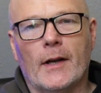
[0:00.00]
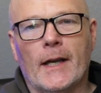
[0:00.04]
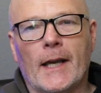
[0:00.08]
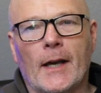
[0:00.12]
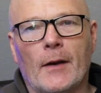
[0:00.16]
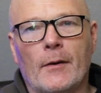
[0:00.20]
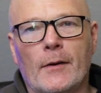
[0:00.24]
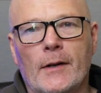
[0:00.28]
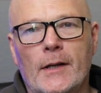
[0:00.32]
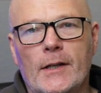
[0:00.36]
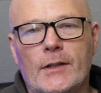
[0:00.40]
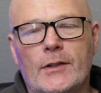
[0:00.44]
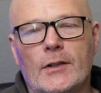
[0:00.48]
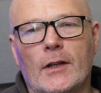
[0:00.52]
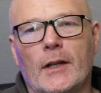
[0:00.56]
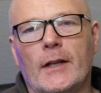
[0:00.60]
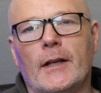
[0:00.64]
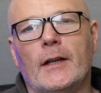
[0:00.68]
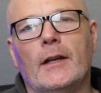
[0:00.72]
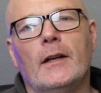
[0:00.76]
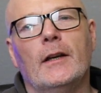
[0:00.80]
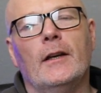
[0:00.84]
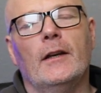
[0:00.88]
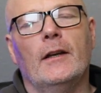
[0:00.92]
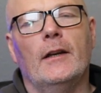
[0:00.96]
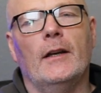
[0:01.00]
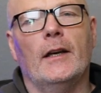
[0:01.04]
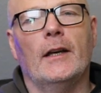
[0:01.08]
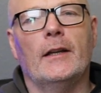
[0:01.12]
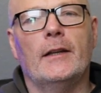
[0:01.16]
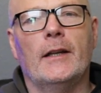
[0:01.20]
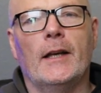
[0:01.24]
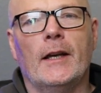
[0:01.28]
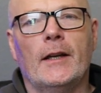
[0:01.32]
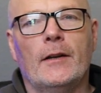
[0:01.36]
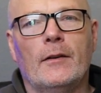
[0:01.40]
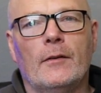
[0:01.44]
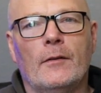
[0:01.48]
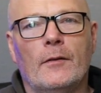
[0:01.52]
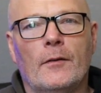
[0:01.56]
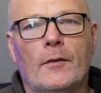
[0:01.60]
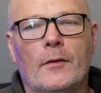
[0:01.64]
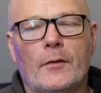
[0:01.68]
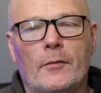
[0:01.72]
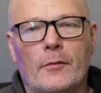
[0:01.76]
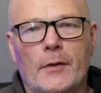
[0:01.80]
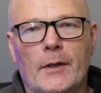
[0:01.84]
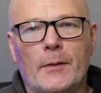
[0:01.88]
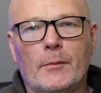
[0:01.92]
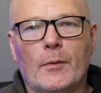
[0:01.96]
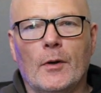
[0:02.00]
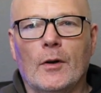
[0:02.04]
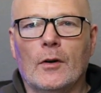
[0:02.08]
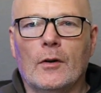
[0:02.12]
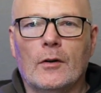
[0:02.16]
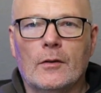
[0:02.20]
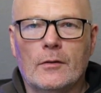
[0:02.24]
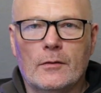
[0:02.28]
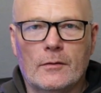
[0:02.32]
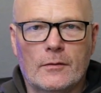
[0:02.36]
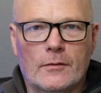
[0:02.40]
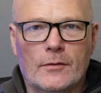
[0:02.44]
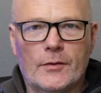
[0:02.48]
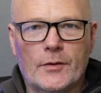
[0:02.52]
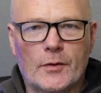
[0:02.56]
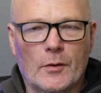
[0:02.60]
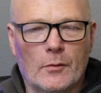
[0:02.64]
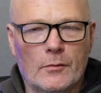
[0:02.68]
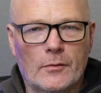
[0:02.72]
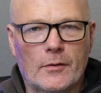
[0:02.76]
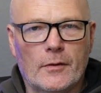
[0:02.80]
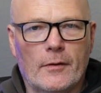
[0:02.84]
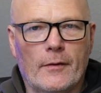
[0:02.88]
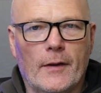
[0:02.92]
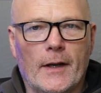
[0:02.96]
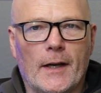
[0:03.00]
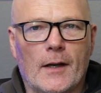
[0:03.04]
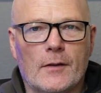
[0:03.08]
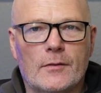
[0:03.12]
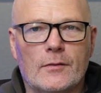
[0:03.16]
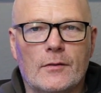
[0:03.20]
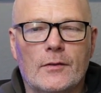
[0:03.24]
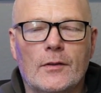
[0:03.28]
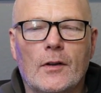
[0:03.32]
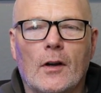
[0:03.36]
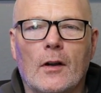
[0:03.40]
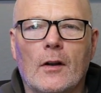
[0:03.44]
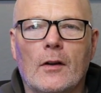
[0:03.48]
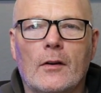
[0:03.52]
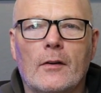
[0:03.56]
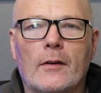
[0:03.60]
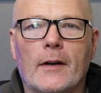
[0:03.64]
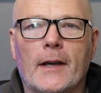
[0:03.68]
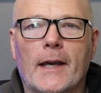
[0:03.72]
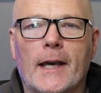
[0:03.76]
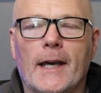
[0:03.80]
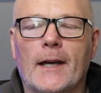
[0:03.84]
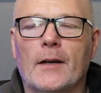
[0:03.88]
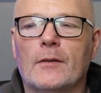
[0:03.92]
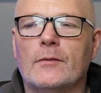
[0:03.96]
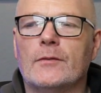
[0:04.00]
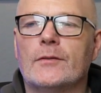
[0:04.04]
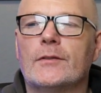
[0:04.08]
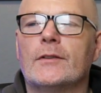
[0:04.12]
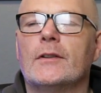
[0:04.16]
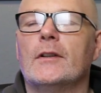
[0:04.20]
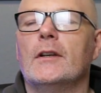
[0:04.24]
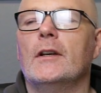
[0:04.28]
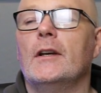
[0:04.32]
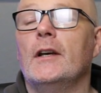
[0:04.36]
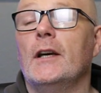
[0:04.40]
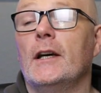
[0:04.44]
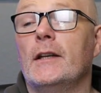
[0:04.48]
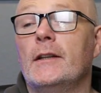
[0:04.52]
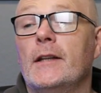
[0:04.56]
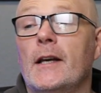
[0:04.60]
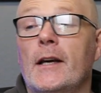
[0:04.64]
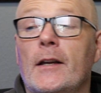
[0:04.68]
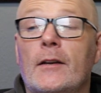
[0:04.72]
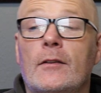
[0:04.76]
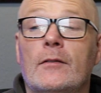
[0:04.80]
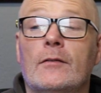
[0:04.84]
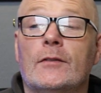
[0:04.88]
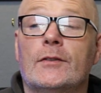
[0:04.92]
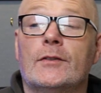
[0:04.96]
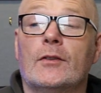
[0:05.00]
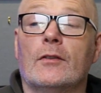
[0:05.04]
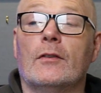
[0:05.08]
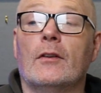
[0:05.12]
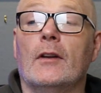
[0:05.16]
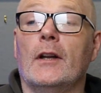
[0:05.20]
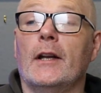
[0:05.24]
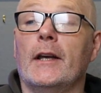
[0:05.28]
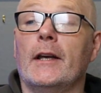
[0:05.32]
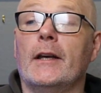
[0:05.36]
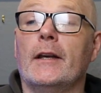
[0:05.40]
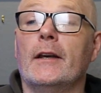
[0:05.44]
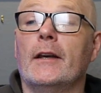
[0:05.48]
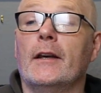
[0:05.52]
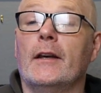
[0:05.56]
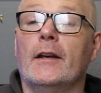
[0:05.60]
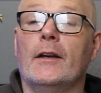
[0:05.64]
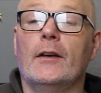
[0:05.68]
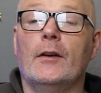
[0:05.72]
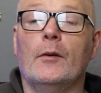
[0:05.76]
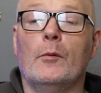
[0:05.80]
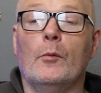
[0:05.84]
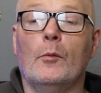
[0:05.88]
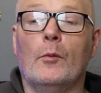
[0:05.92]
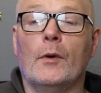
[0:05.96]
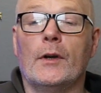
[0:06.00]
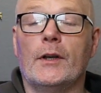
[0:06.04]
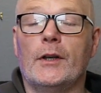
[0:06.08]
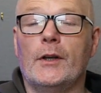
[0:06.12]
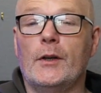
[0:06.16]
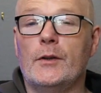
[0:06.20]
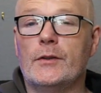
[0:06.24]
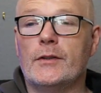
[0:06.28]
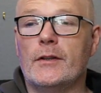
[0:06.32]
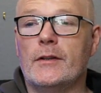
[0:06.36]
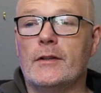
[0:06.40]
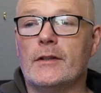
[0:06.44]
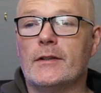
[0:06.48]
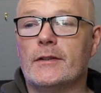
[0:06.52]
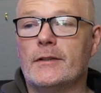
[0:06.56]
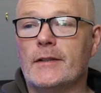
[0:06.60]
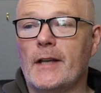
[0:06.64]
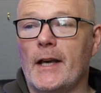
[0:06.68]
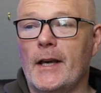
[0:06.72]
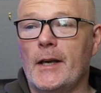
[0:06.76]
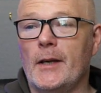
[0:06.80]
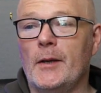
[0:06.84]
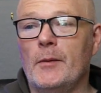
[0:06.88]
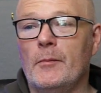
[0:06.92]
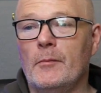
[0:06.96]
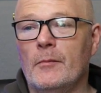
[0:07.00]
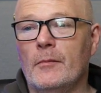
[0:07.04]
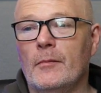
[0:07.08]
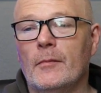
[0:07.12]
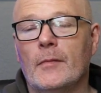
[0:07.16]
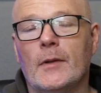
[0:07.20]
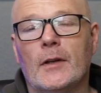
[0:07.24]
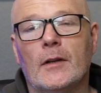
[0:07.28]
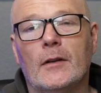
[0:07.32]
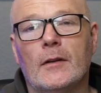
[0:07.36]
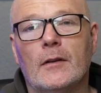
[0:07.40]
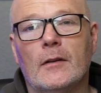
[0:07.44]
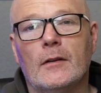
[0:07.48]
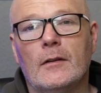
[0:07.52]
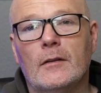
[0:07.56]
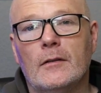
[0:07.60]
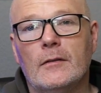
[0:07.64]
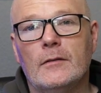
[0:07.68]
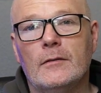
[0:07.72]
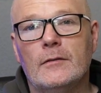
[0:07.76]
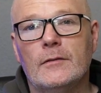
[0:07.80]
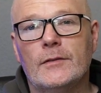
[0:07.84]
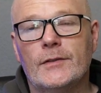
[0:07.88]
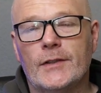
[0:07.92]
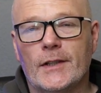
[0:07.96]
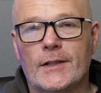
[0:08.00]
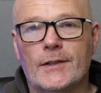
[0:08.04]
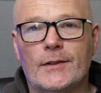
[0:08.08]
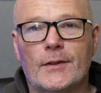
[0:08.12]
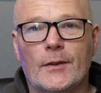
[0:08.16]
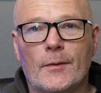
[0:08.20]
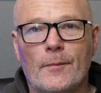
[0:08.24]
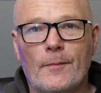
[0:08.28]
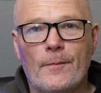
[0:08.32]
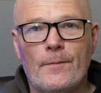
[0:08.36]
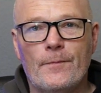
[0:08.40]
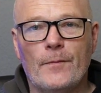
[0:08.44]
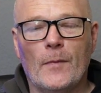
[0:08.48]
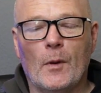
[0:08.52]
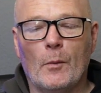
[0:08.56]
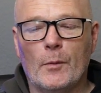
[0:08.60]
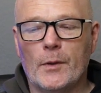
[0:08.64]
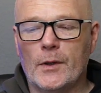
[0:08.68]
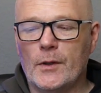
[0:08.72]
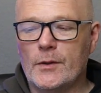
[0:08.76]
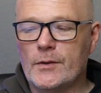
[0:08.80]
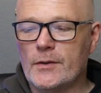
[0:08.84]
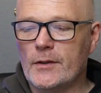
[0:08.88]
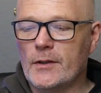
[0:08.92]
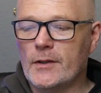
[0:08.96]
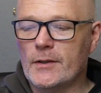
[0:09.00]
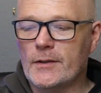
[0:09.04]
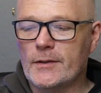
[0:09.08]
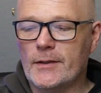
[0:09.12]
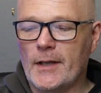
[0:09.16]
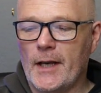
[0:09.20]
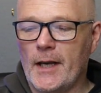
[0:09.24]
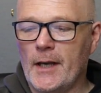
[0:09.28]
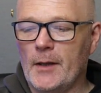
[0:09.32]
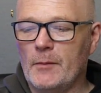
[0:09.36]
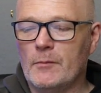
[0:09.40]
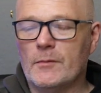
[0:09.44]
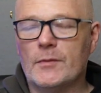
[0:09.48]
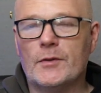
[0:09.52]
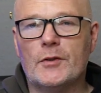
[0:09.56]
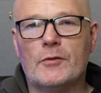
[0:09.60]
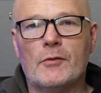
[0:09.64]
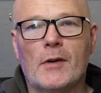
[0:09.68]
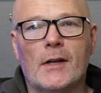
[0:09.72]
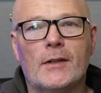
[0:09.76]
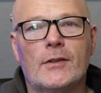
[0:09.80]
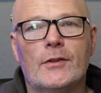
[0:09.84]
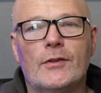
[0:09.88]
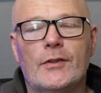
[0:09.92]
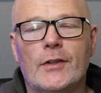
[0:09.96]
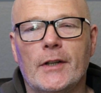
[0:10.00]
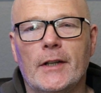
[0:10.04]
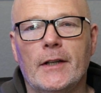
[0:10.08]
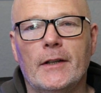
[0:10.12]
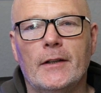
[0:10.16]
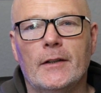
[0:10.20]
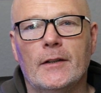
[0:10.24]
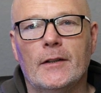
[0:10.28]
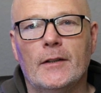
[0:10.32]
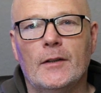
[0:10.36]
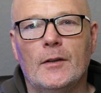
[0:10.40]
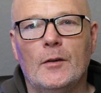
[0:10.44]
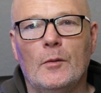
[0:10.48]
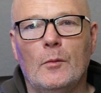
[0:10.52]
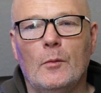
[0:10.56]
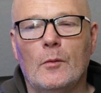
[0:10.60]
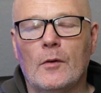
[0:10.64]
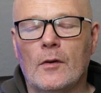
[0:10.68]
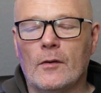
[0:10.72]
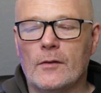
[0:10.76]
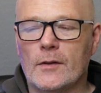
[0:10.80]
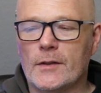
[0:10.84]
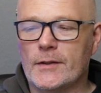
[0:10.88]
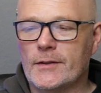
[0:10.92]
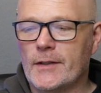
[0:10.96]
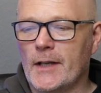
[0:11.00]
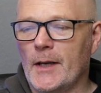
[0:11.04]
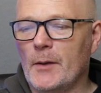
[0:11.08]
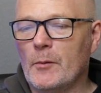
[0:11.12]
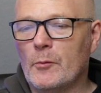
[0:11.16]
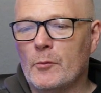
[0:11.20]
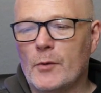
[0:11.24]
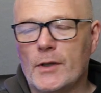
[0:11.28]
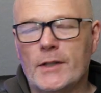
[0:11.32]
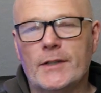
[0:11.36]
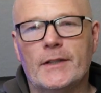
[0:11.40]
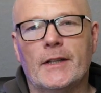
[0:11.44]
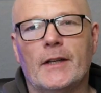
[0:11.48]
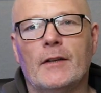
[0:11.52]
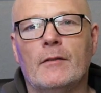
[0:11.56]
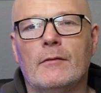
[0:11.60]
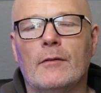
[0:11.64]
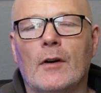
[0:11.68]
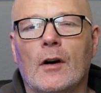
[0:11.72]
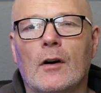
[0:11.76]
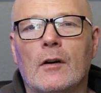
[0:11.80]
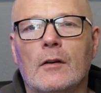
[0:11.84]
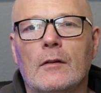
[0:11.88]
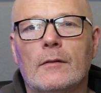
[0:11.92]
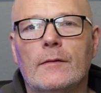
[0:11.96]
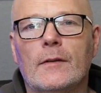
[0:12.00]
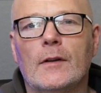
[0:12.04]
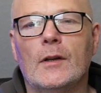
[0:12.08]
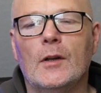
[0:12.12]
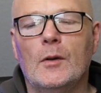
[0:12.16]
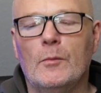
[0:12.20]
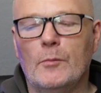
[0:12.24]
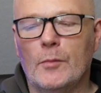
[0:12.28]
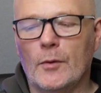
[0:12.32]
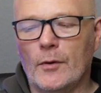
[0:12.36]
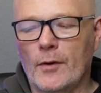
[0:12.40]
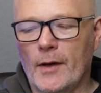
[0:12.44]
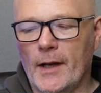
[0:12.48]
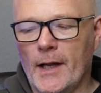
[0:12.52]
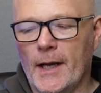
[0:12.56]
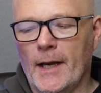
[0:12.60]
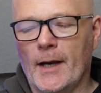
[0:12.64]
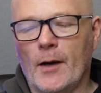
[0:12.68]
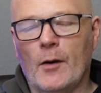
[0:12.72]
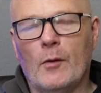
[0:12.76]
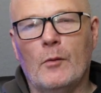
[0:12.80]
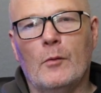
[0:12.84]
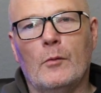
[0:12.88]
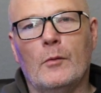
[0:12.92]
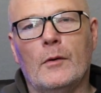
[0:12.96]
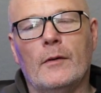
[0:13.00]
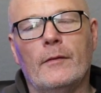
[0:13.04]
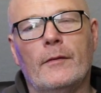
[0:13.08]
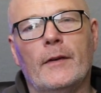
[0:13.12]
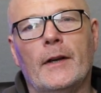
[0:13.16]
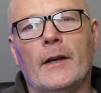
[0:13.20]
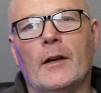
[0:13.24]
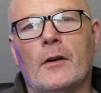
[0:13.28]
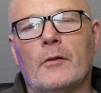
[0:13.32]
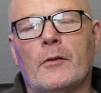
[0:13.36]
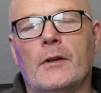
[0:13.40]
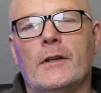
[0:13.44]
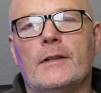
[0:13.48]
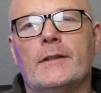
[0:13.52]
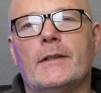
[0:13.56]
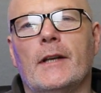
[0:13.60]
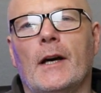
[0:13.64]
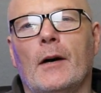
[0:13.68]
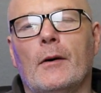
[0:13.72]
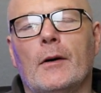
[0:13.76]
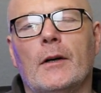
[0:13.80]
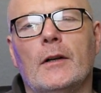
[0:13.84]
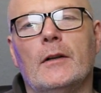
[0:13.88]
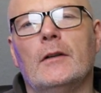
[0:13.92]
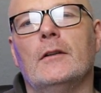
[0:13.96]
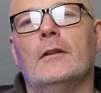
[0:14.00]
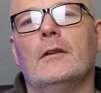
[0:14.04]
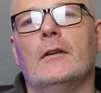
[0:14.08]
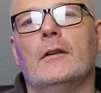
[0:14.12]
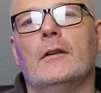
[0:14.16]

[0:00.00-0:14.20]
account initially, and then 3 more $200,000 accounts, and then suddenly we're using the same system, we're using the same strategy, we've got the same risk involved, but now we've increased our